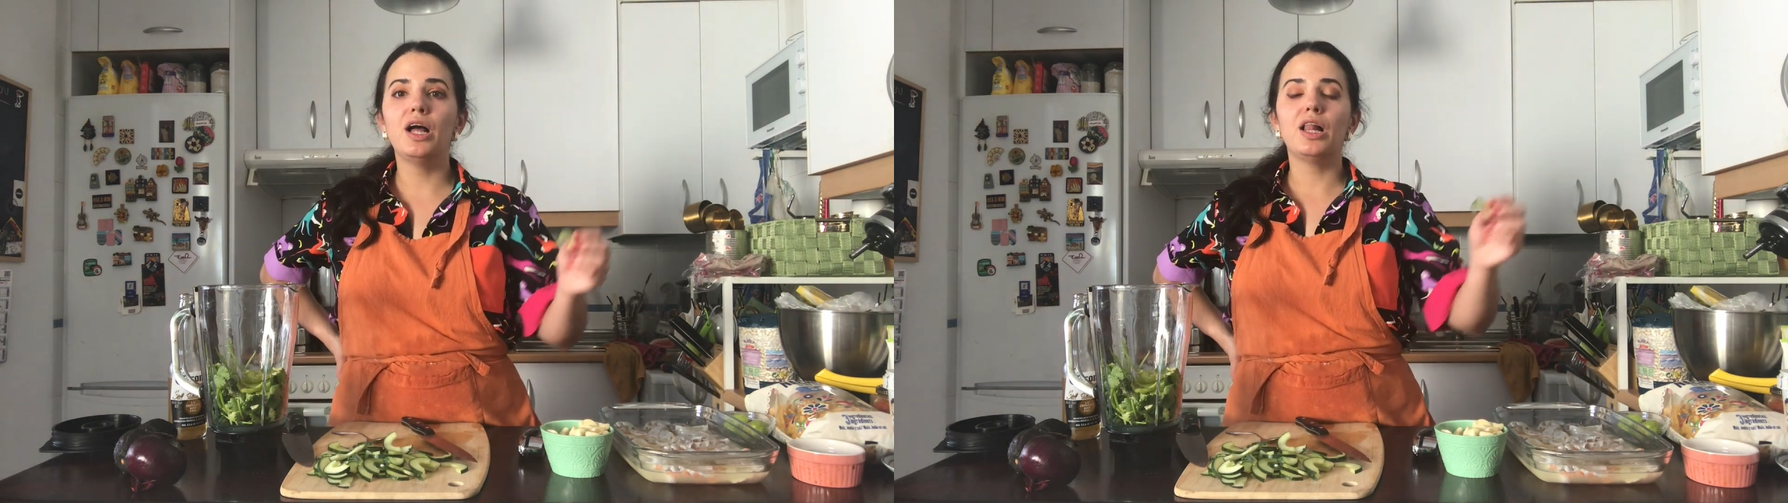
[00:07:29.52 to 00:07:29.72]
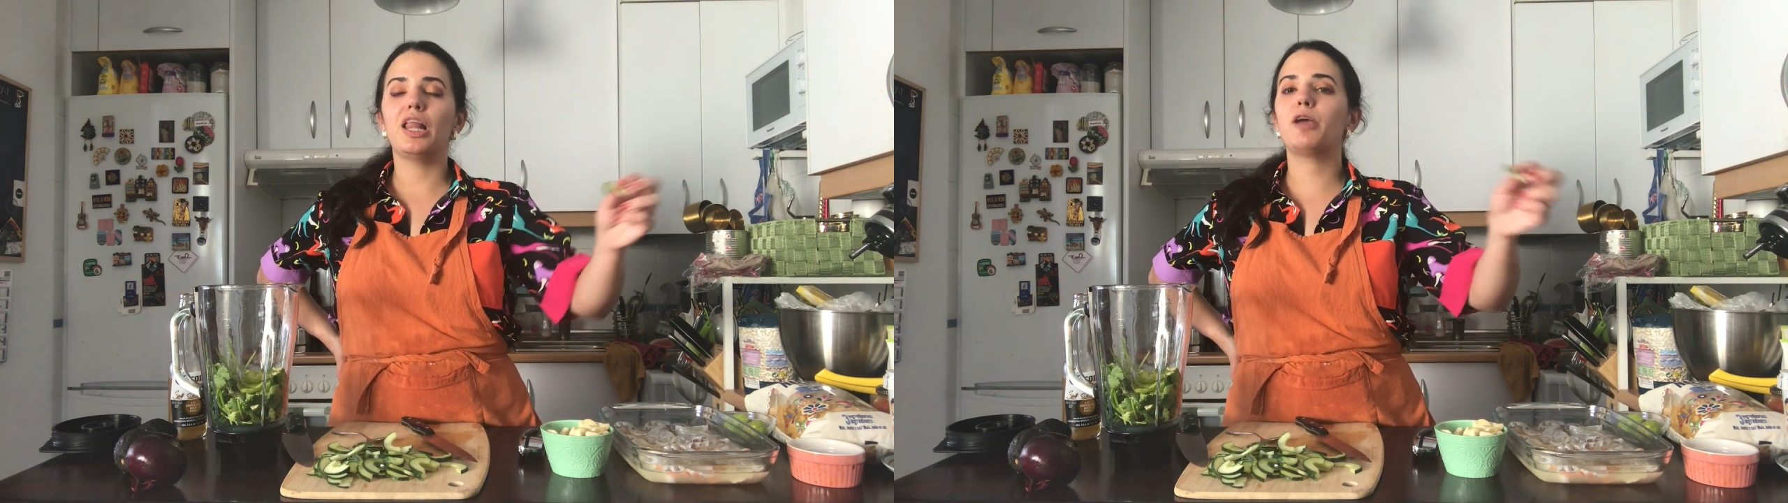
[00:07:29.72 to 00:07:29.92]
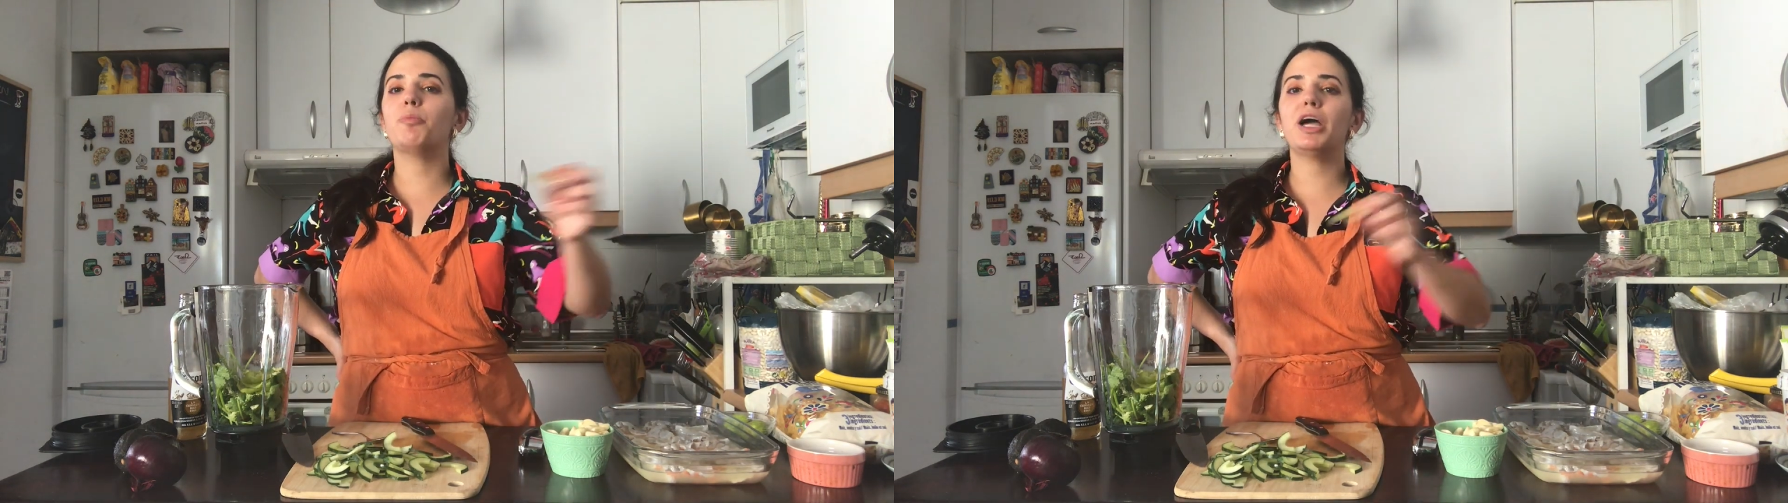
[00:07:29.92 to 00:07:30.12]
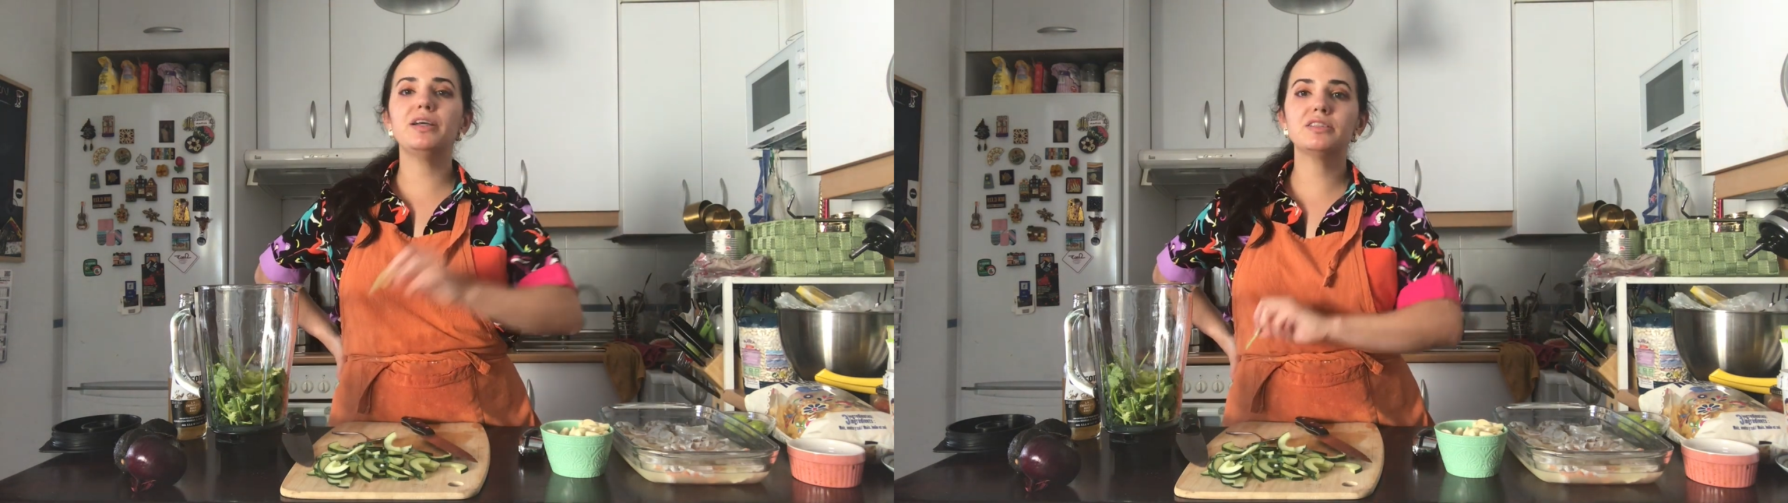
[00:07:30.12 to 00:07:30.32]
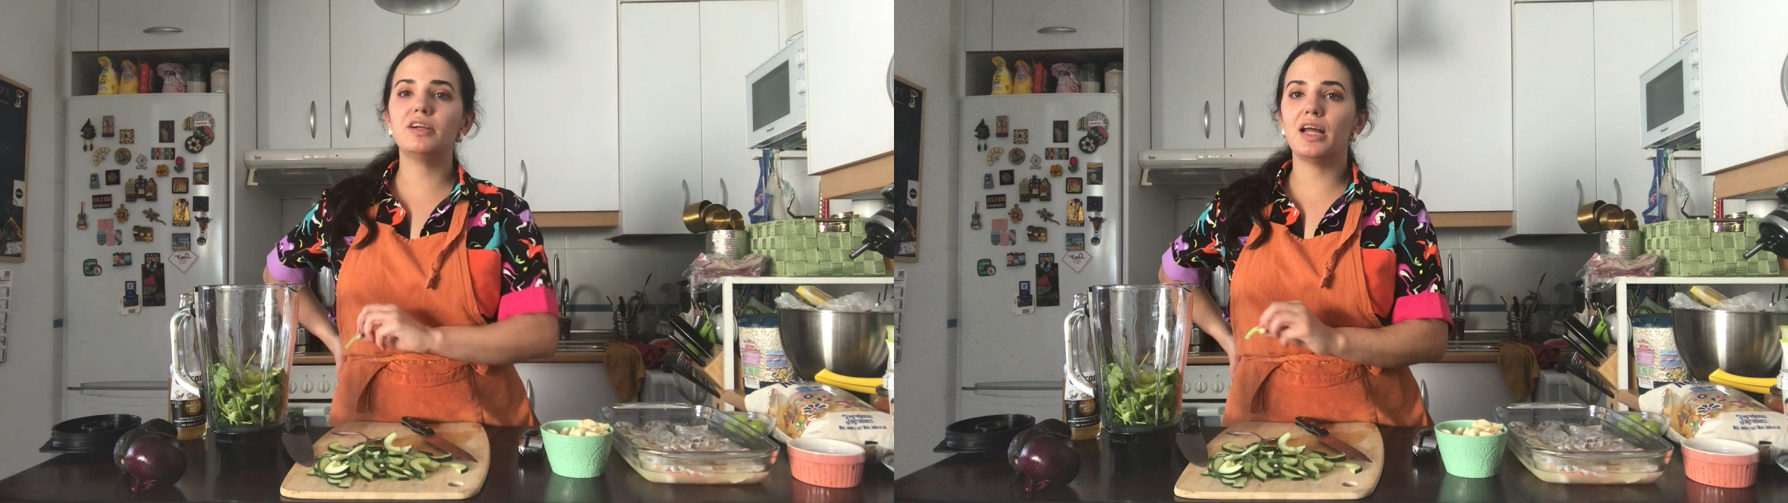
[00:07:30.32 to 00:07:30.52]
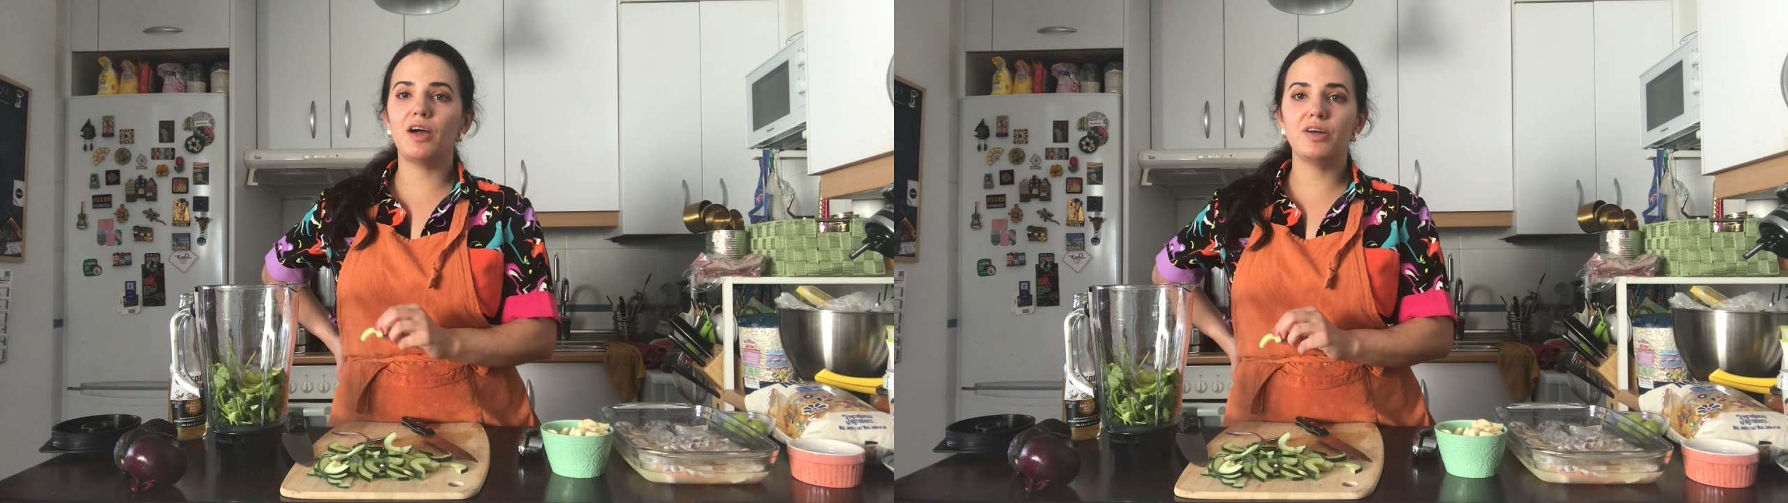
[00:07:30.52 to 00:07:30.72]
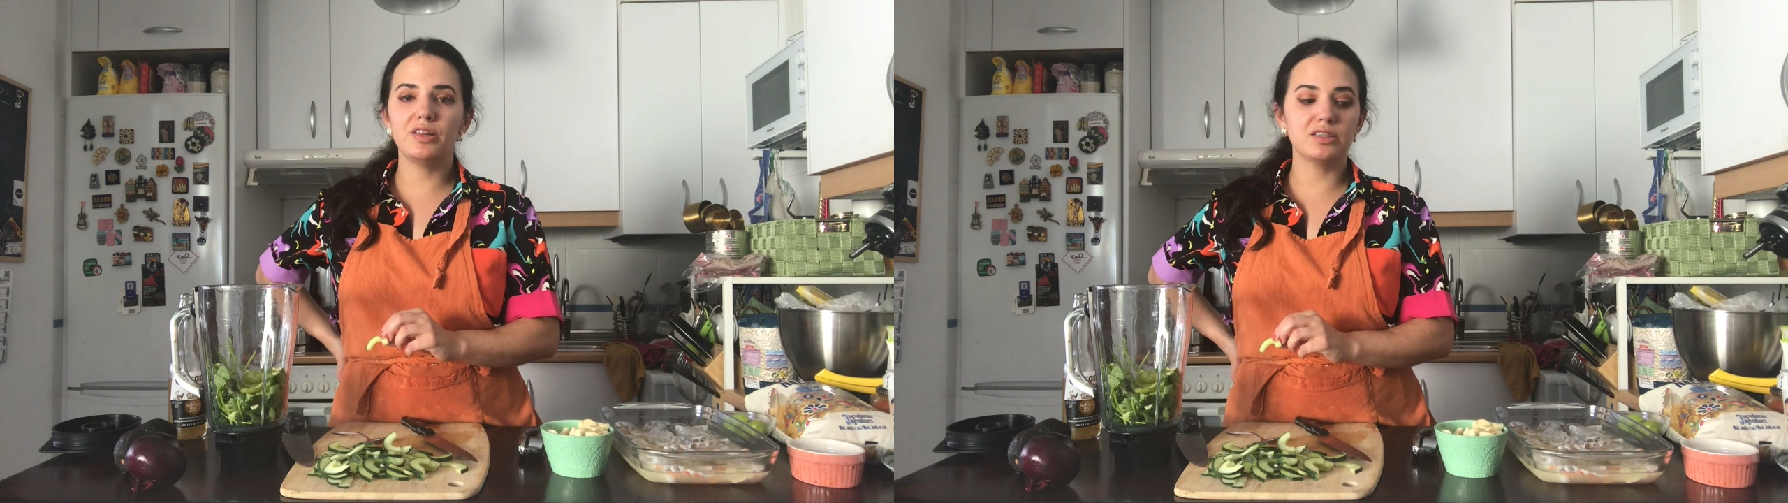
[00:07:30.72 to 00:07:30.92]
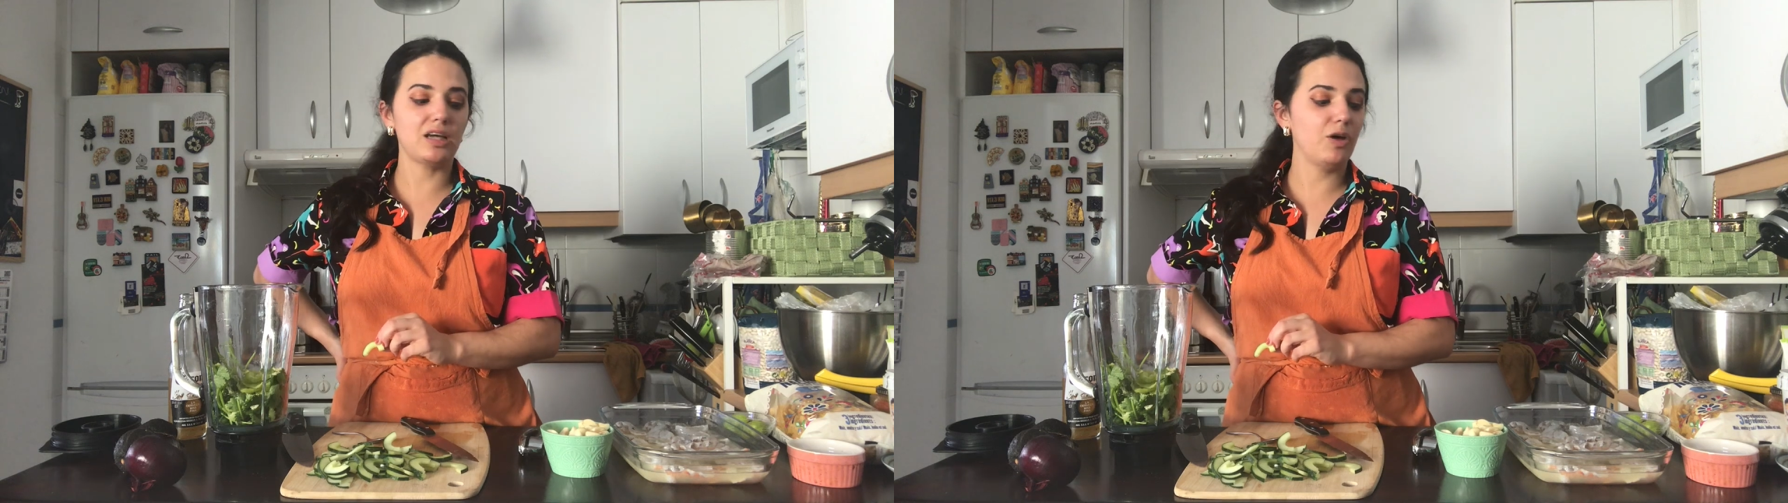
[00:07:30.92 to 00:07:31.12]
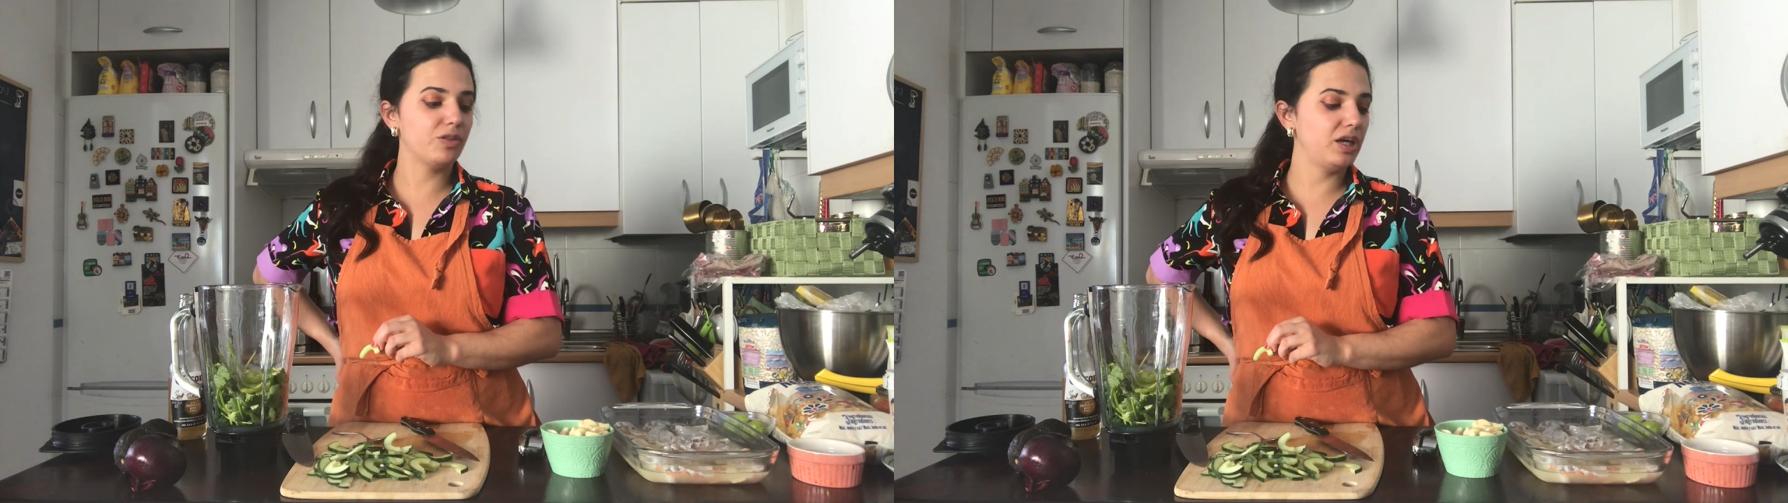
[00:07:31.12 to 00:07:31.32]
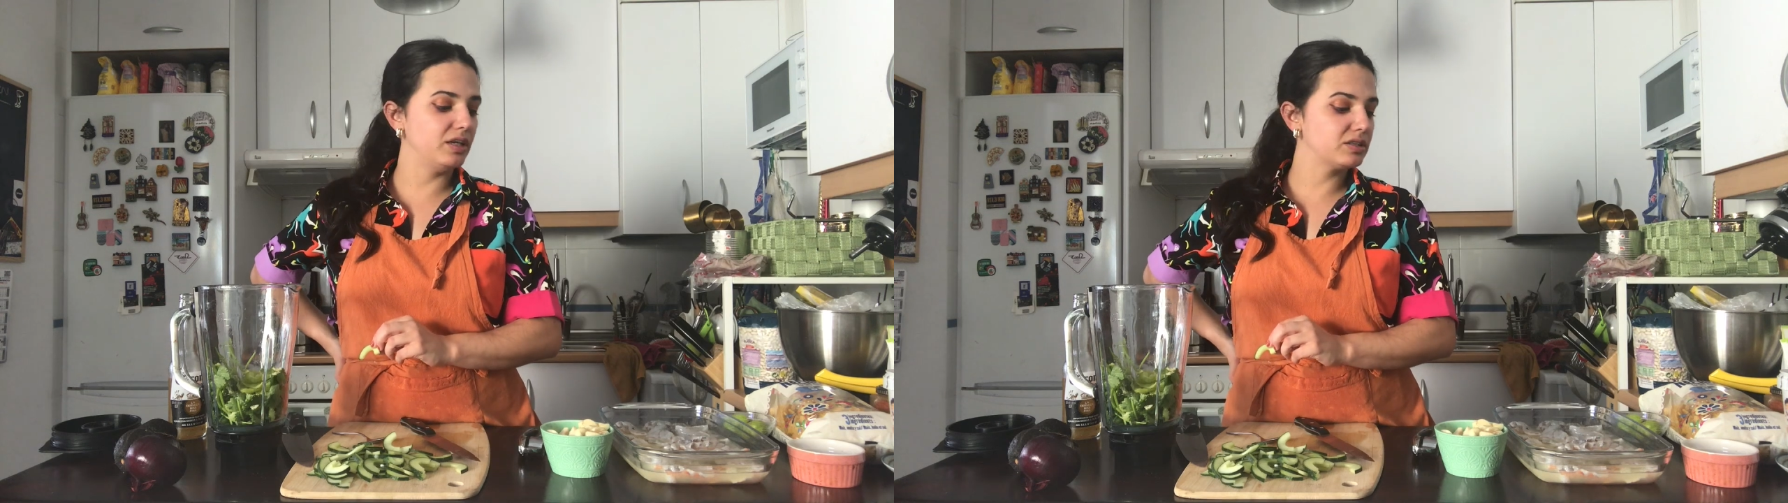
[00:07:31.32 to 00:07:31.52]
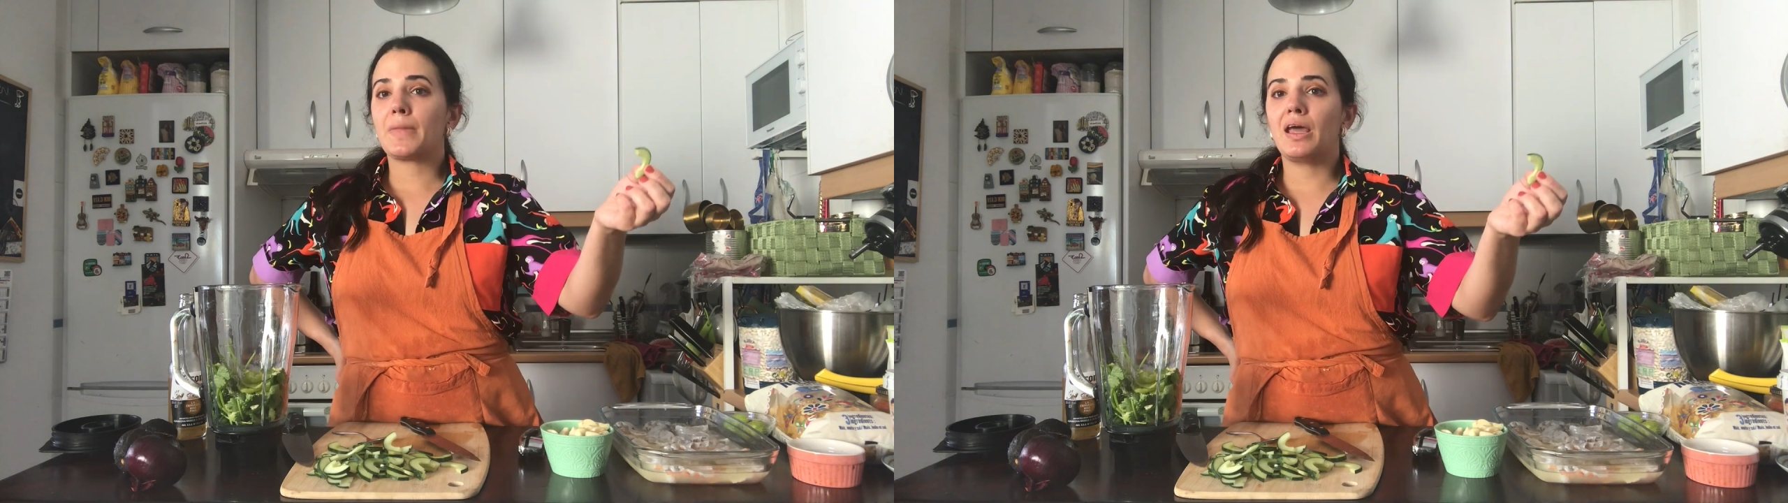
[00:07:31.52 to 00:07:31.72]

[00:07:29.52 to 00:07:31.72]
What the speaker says: Like, Mayans are down in the southeast.